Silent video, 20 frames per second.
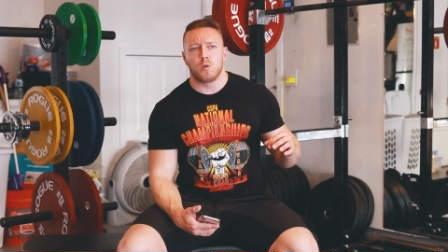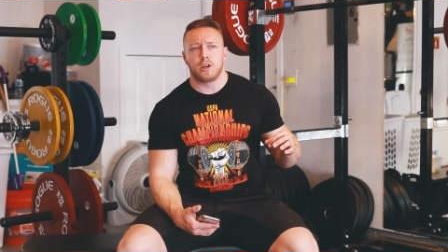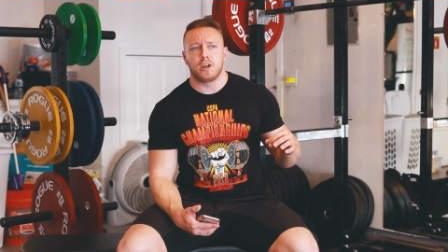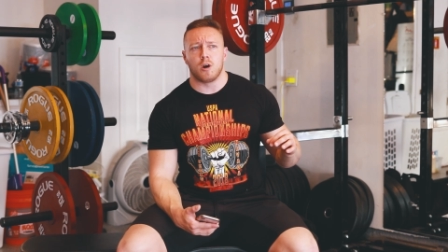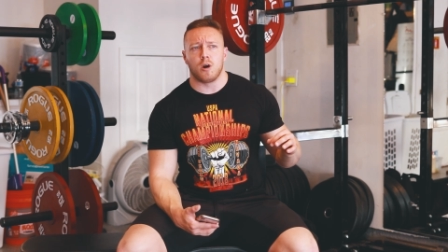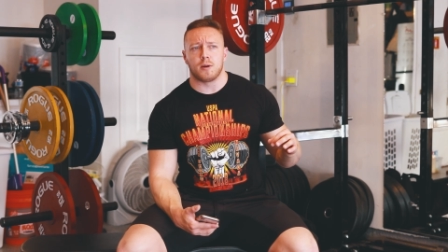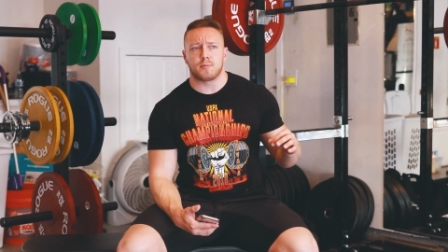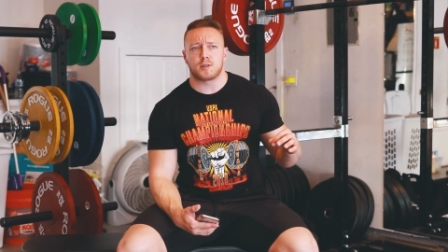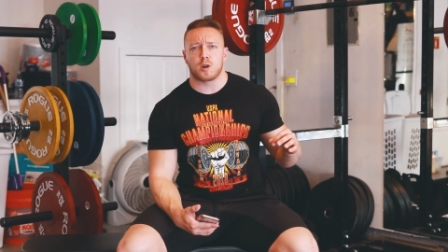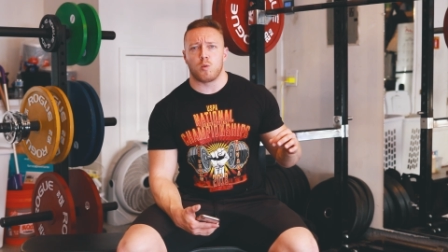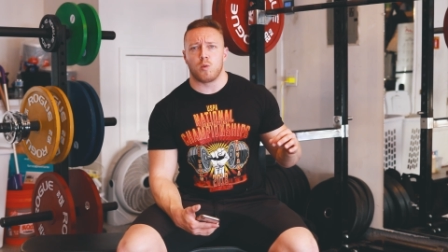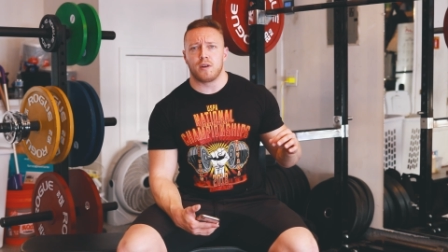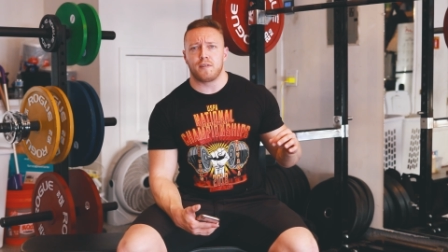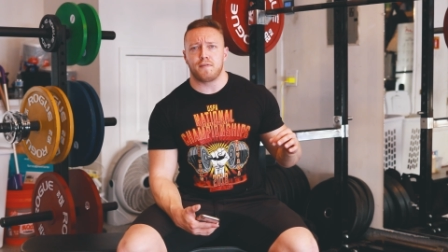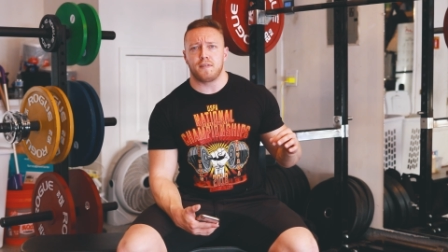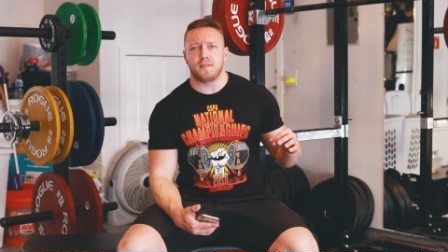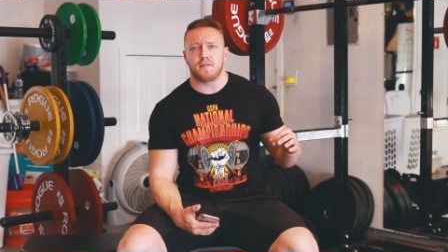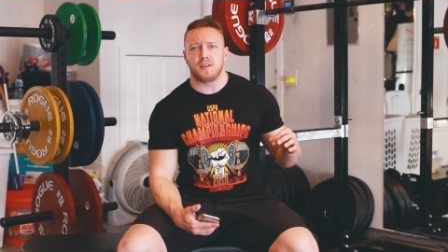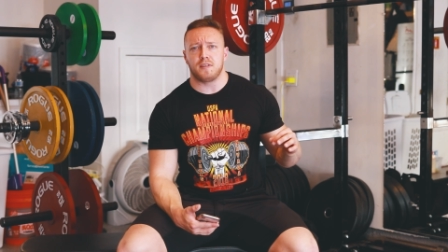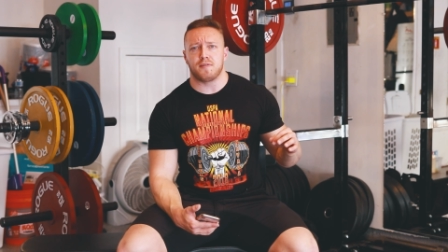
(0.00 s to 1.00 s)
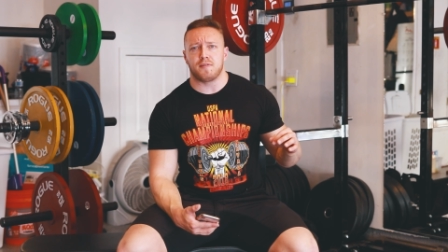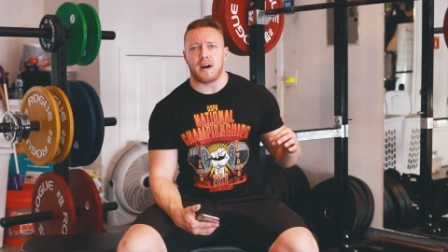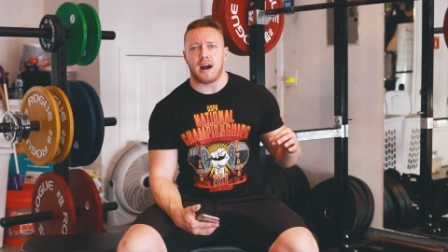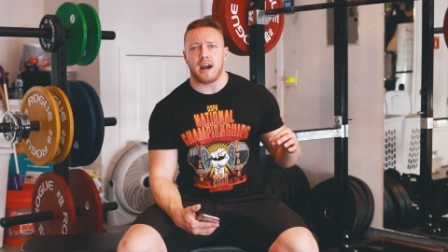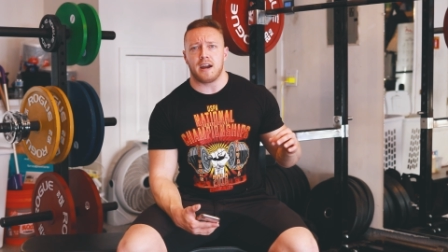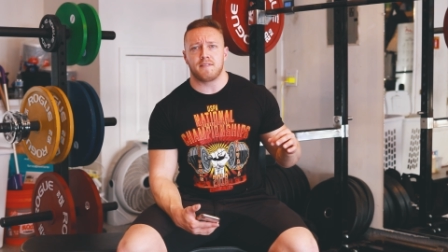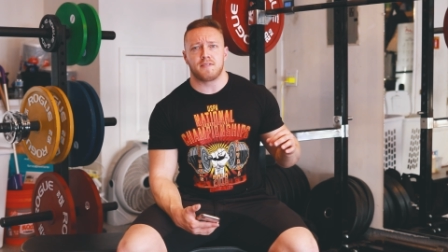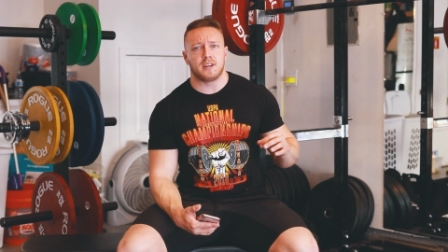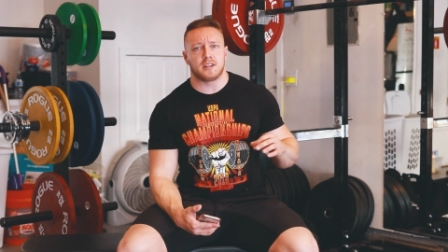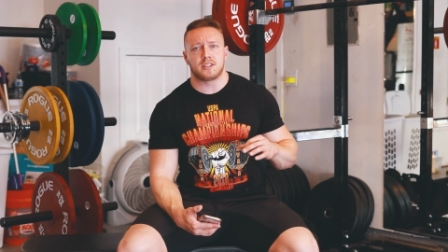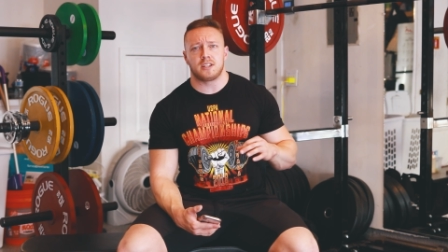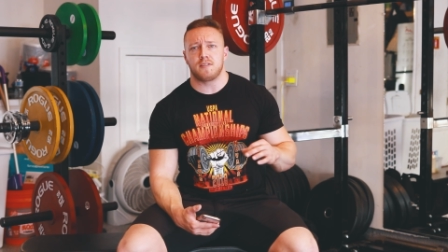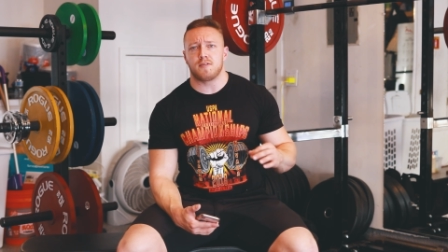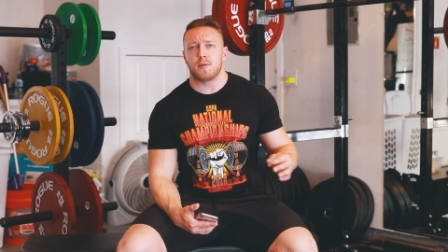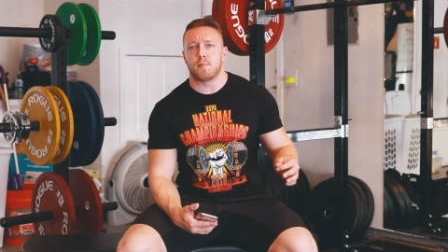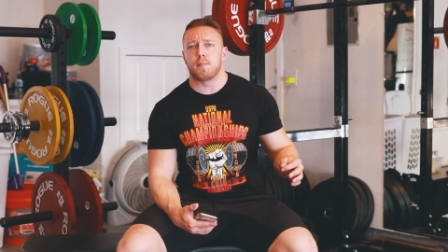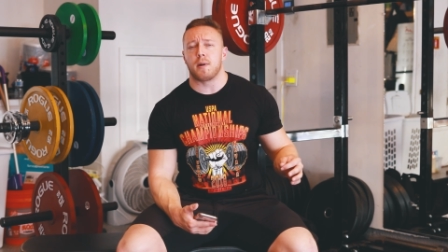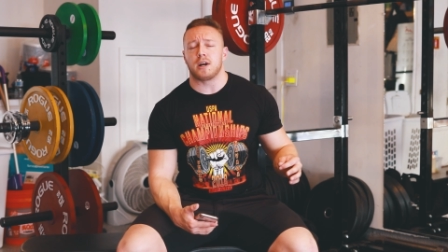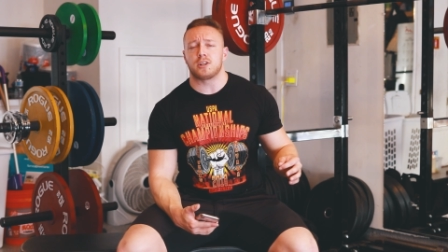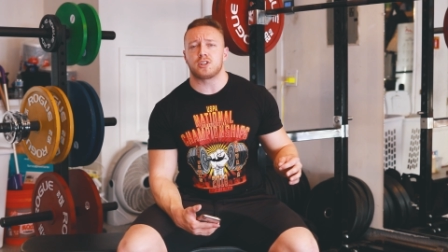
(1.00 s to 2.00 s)
We go up to one fifty-five, doesn't
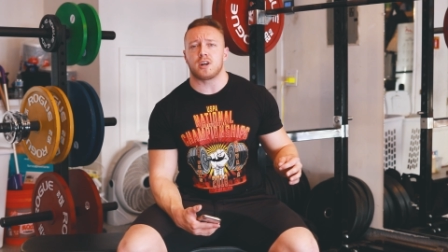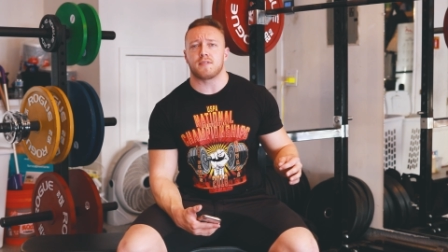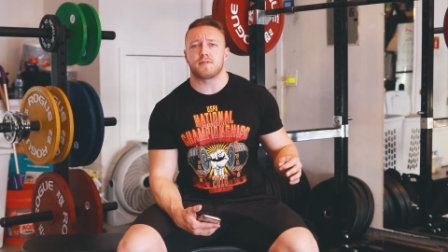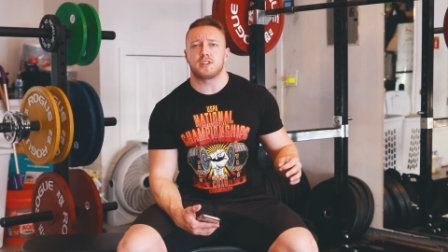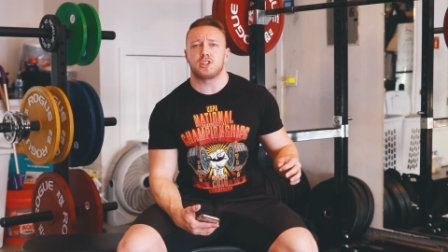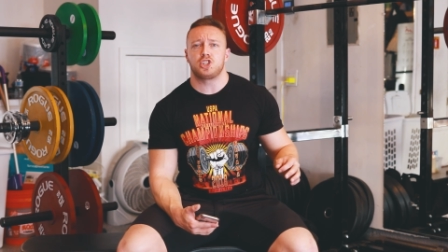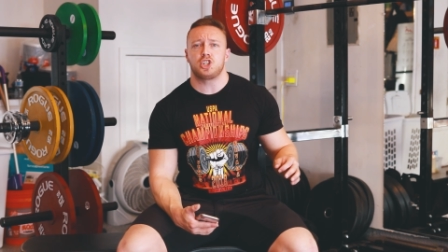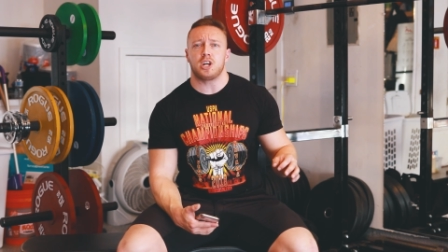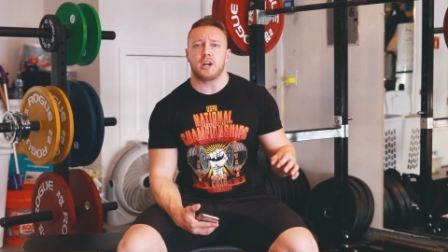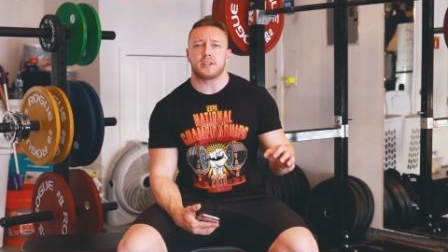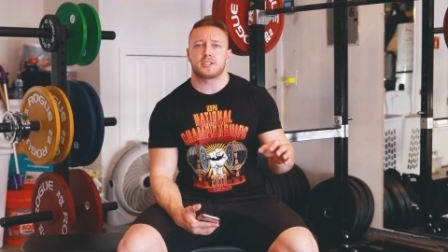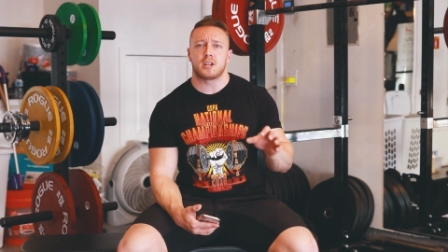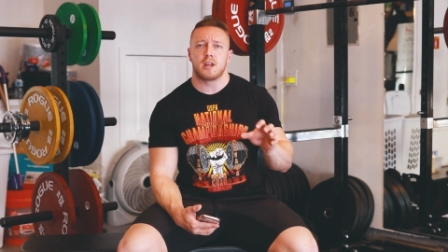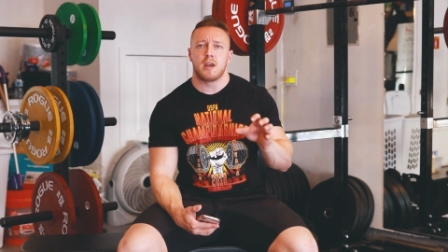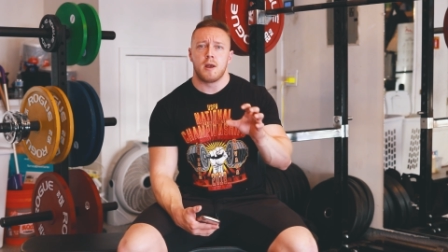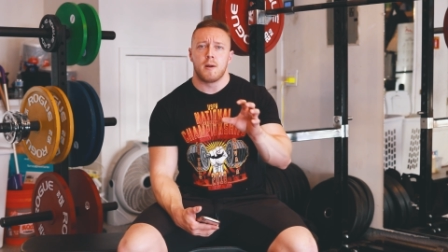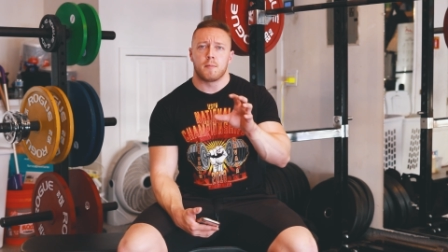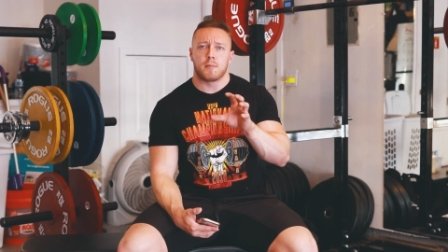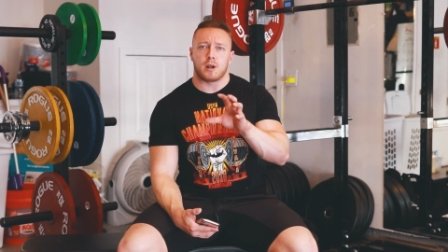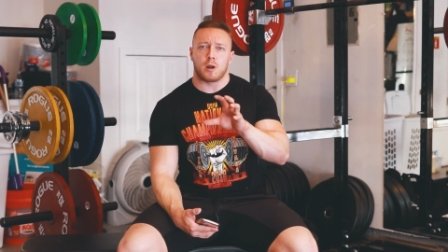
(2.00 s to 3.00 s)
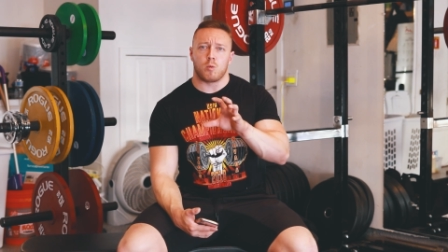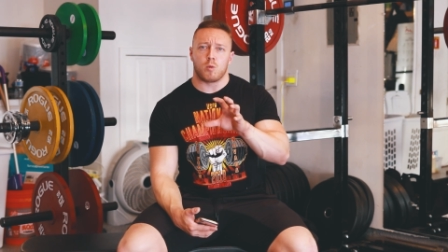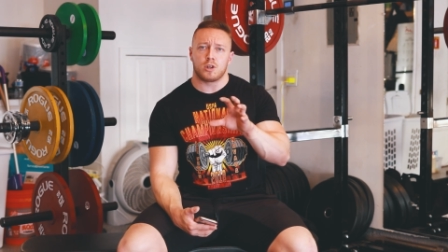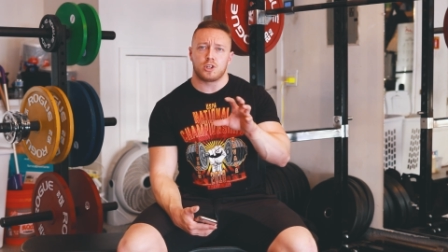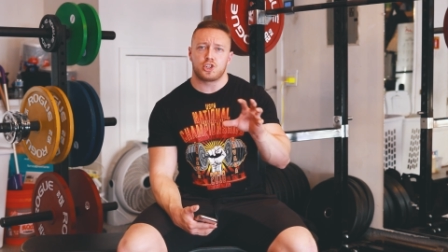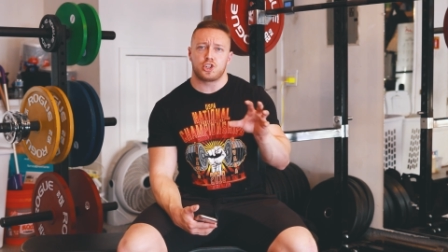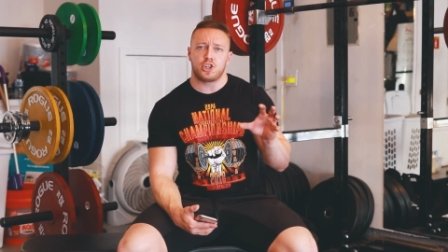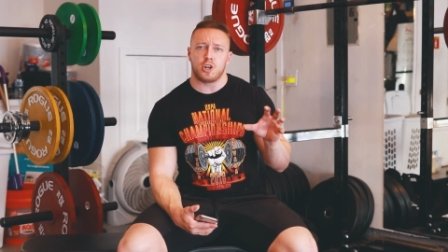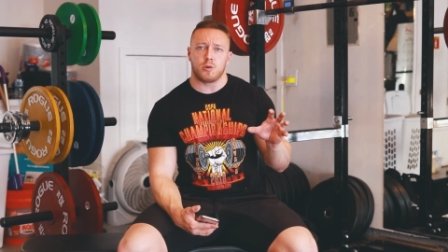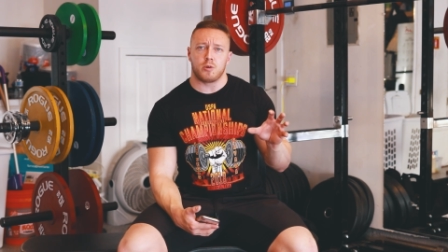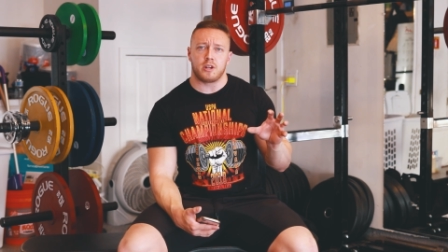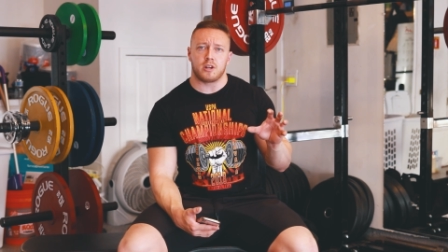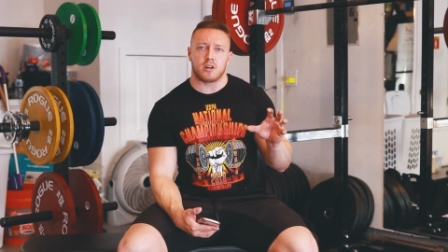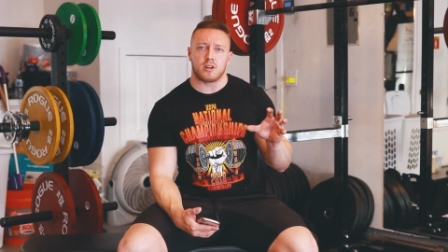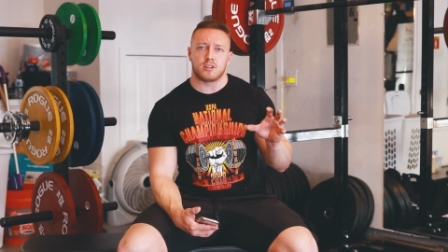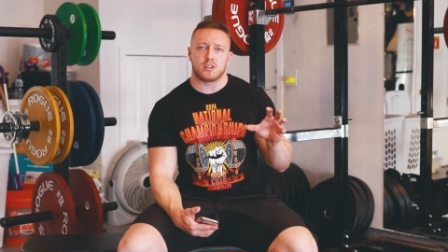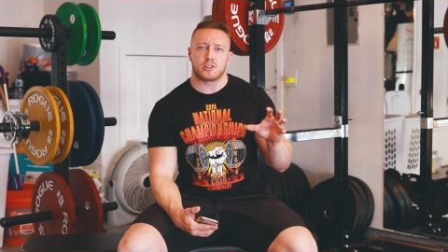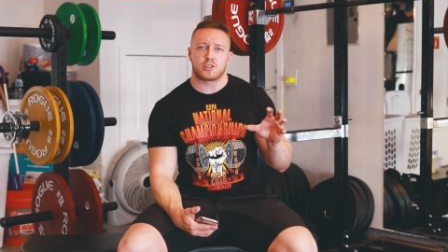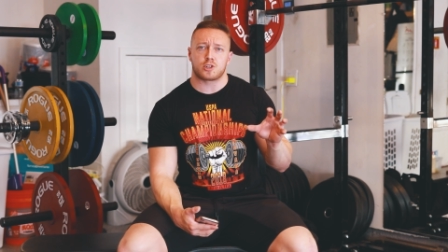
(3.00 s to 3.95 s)
even budge off the chest, but I wanna show here on the